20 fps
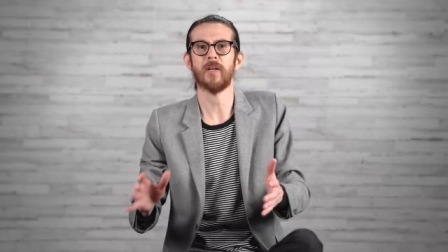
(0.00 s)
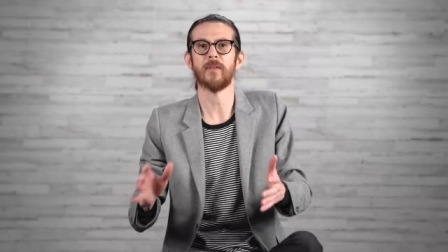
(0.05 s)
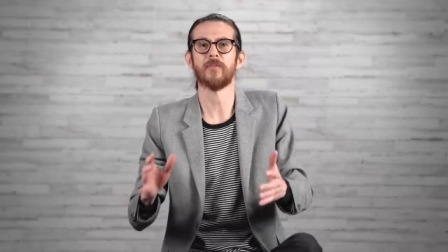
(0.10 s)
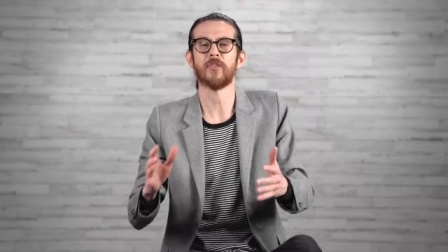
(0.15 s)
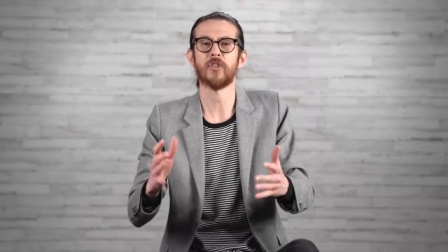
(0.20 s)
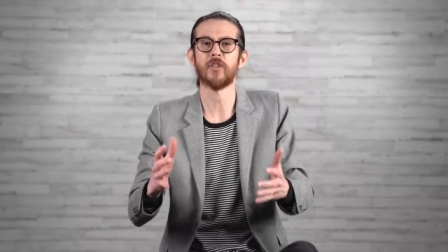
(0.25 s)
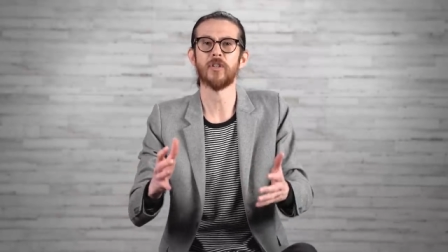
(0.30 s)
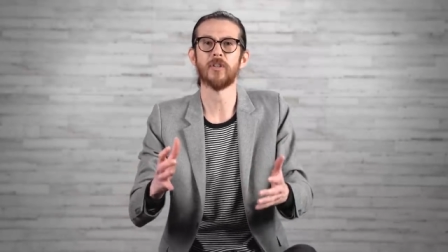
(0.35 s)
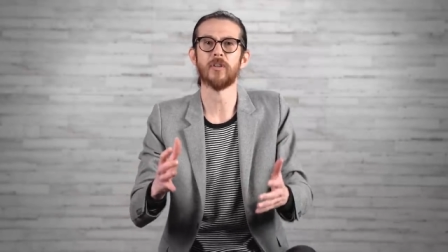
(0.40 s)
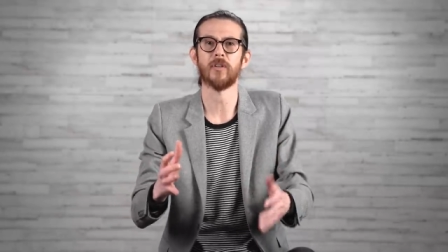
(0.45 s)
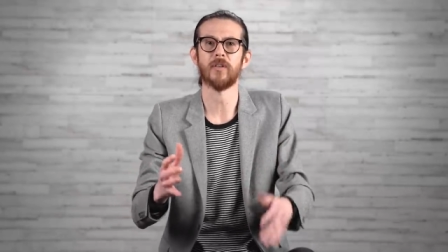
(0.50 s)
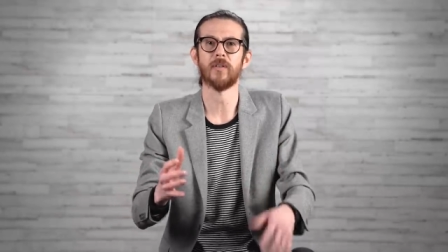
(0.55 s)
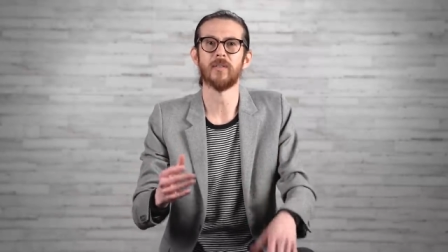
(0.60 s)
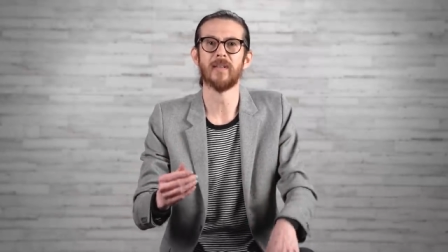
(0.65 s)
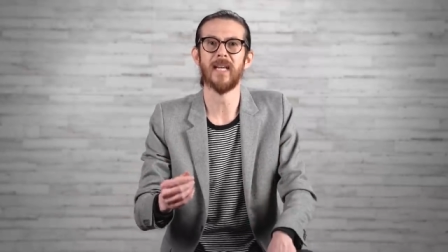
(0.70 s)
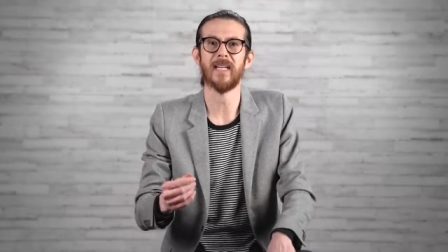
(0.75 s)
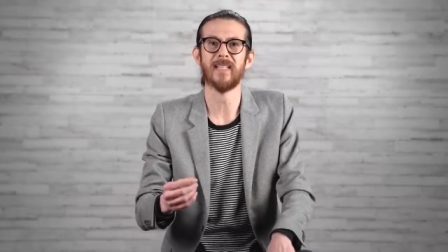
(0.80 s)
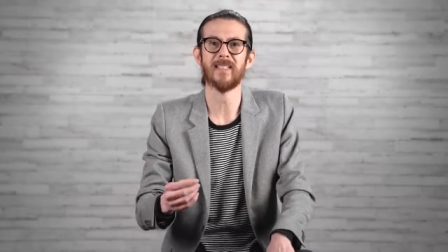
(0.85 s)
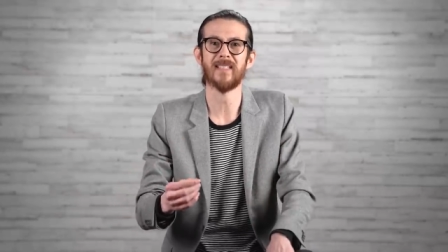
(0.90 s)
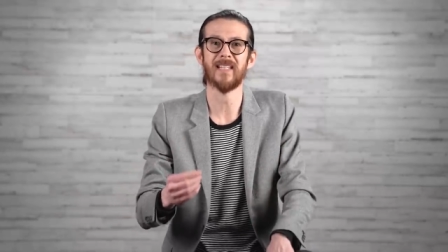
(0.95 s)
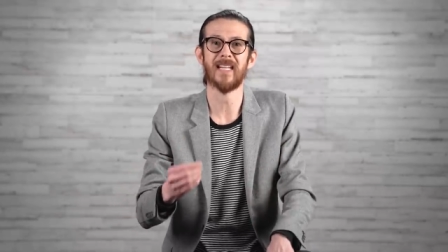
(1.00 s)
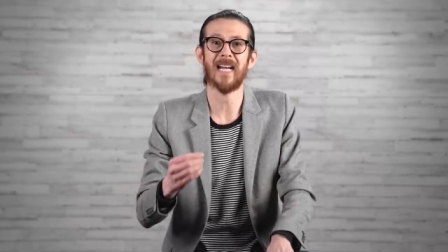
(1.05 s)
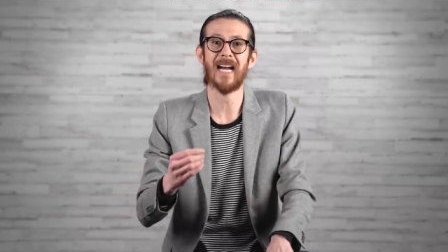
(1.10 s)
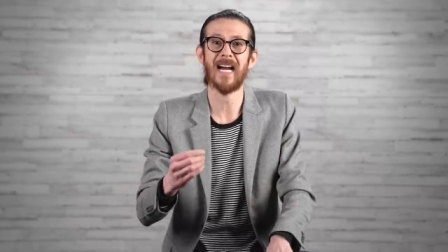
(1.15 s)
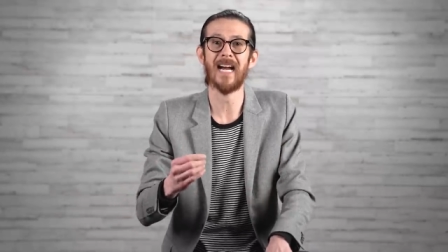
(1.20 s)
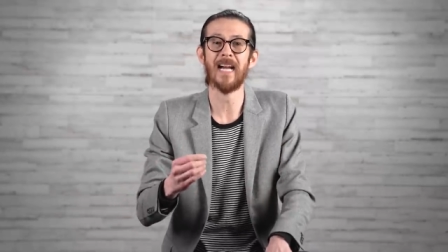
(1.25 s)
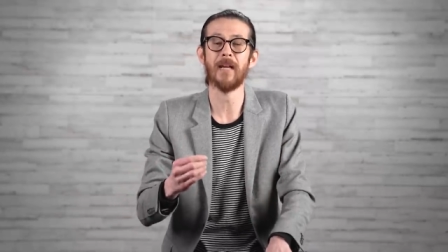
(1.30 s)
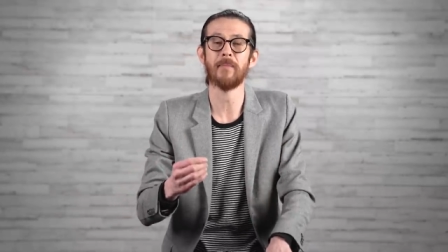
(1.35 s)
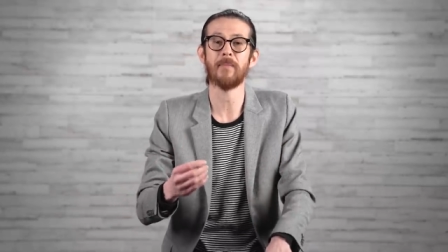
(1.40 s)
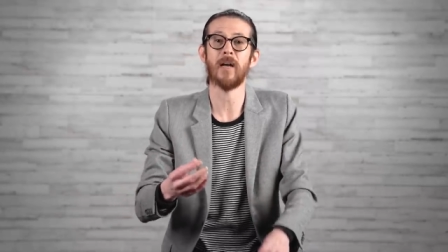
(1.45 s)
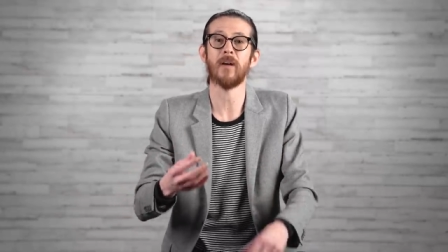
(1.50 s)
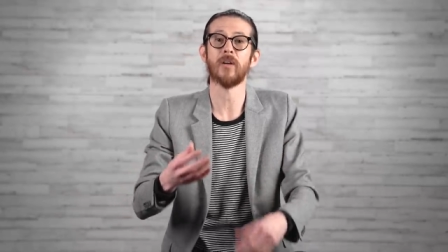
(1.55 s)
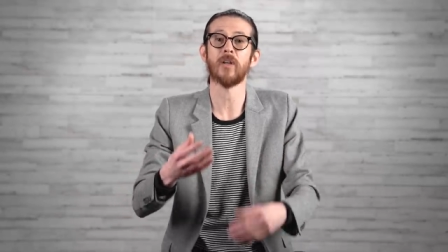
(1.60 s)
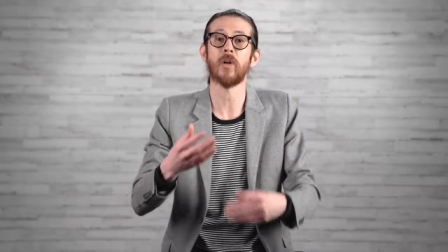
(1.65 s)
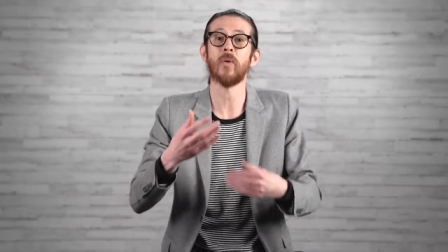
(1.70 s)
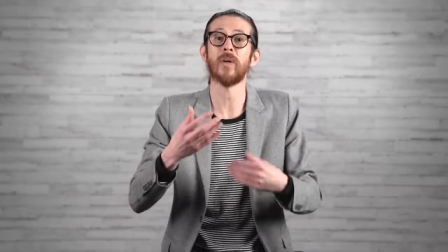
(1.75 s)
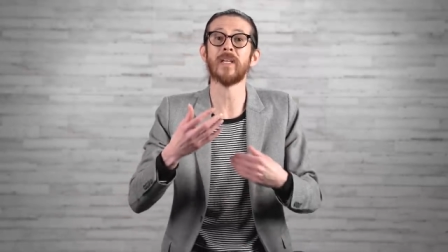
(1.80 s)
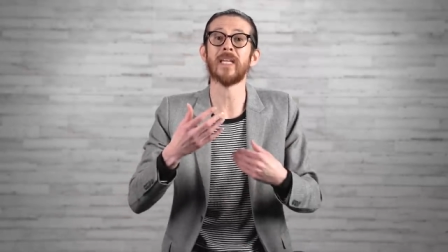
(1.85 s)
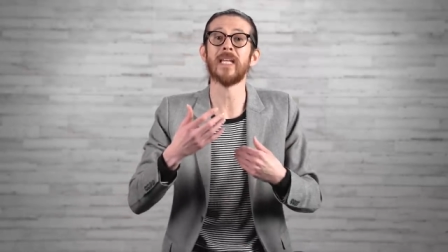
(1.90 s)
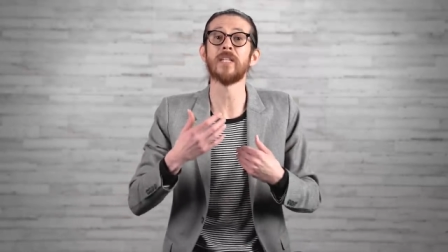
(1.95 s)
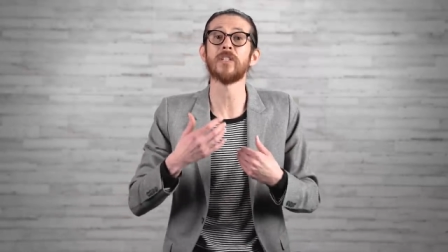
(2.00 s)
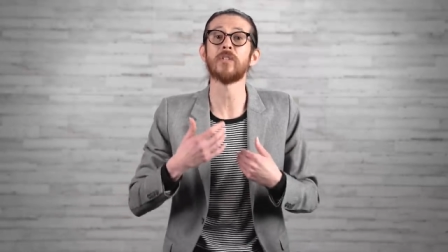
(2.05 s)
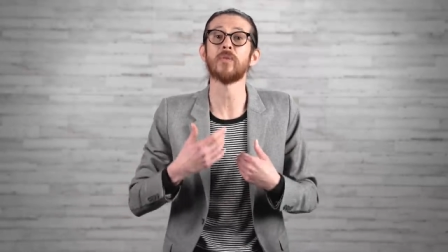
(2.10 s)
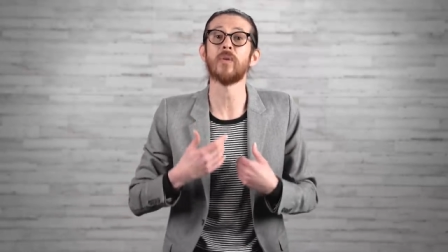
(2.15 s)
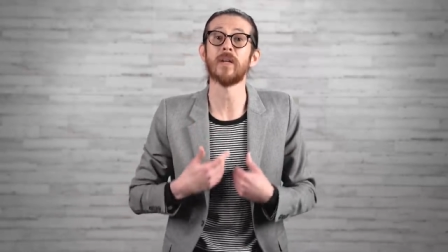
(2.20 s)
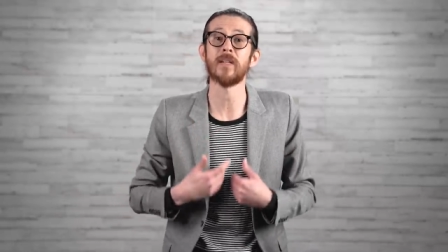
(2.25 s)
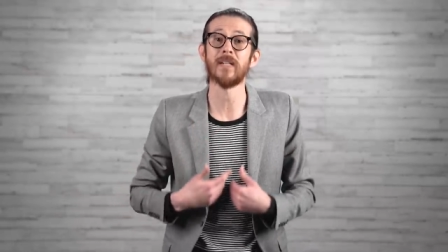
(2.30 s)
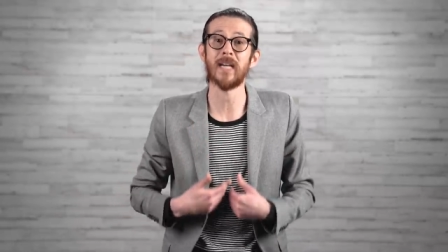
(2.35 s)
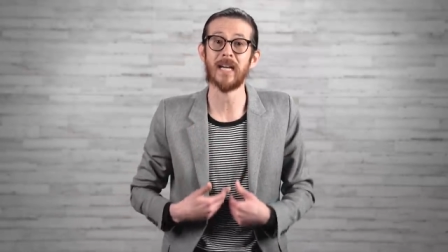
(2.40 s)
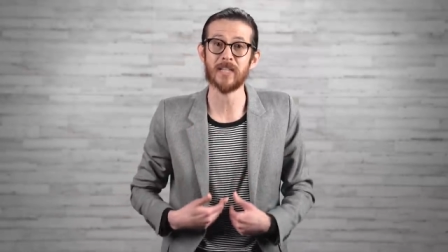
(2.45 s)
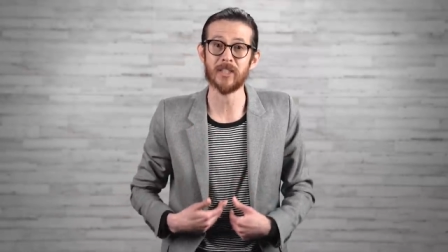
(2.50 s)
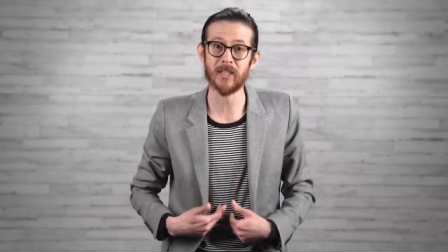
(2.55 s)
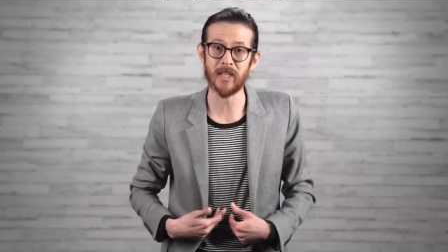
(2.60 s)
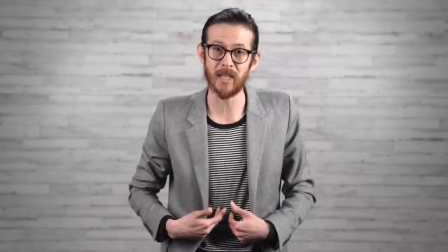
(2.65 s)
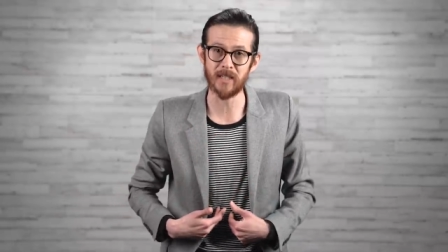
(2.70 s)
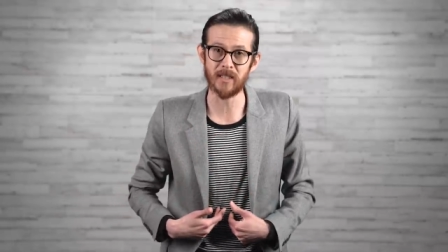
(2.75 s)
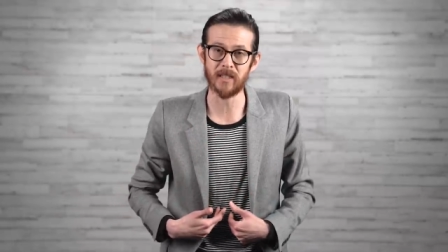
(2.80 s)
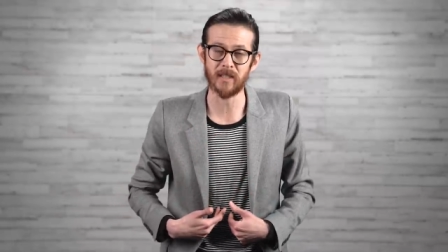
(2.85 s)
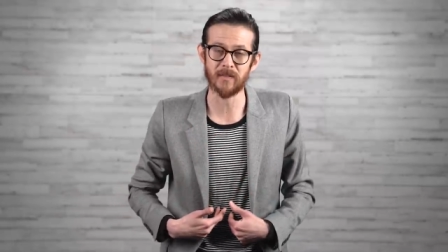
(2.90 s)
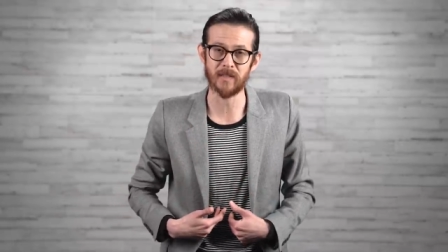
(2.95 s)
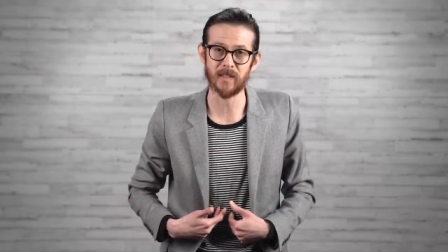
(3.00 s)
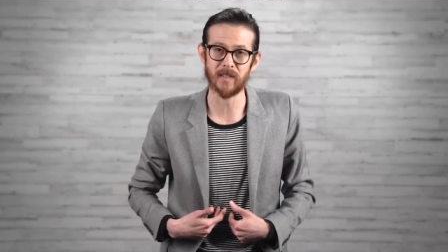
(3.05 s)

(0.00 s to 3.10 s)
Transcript: of sugar that's in high amount going into our digestive